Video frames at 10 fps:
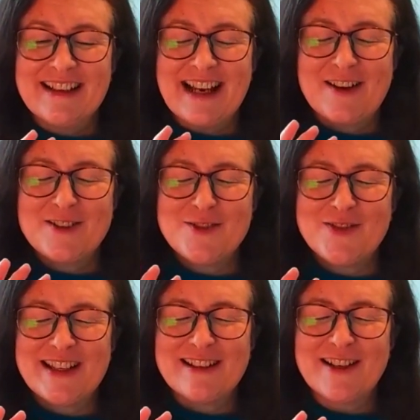How do you
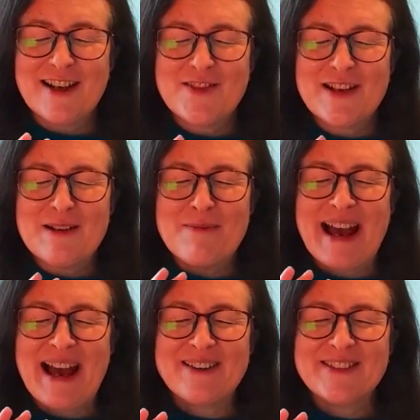feel? I feel
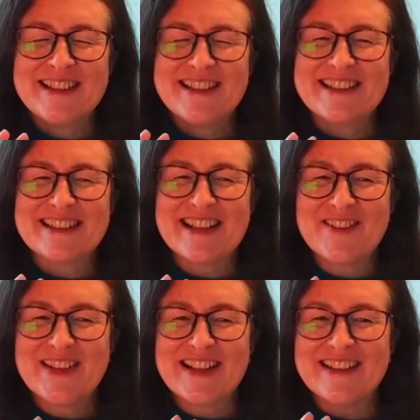empowered. I
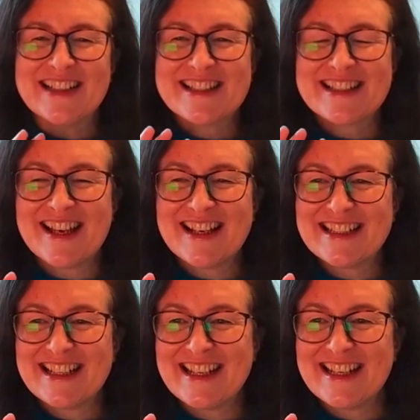feel
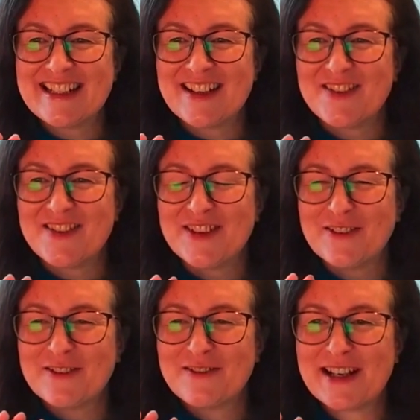excited. I feel
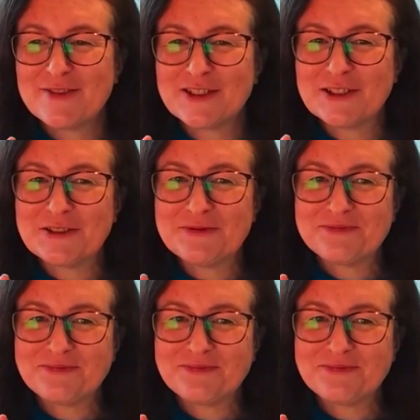grateful.